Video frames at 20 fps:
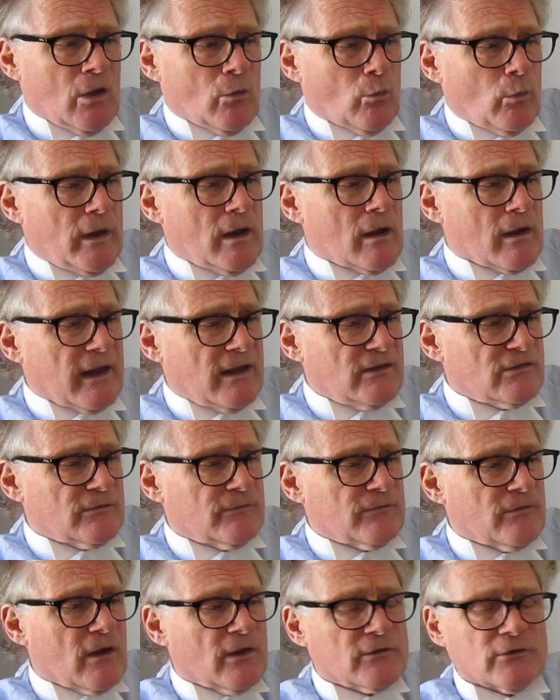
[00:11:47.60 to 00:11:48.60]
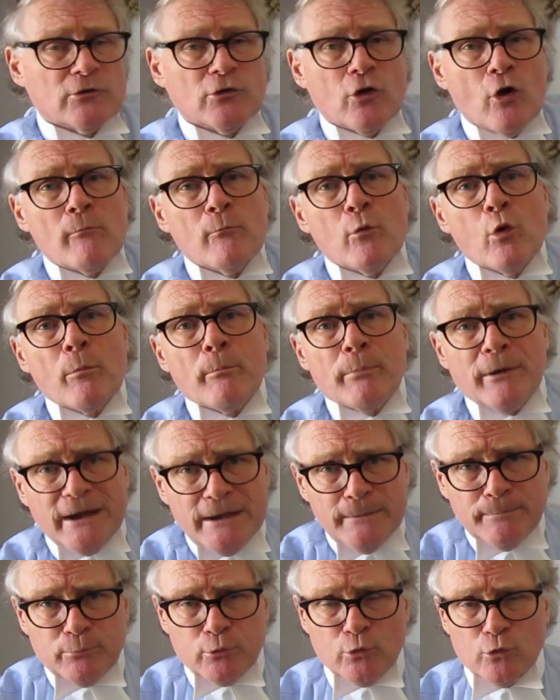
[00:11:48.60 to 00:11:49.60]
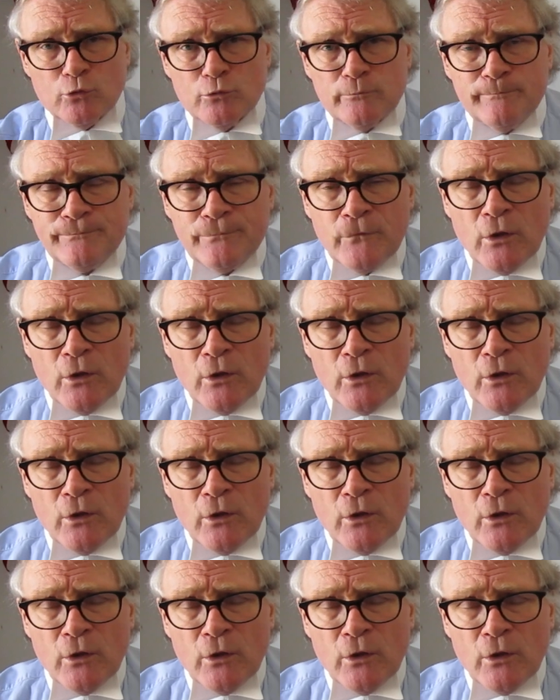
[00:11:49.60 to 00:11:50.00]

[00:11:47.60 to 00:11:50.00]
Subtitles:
we are going to find a lot more people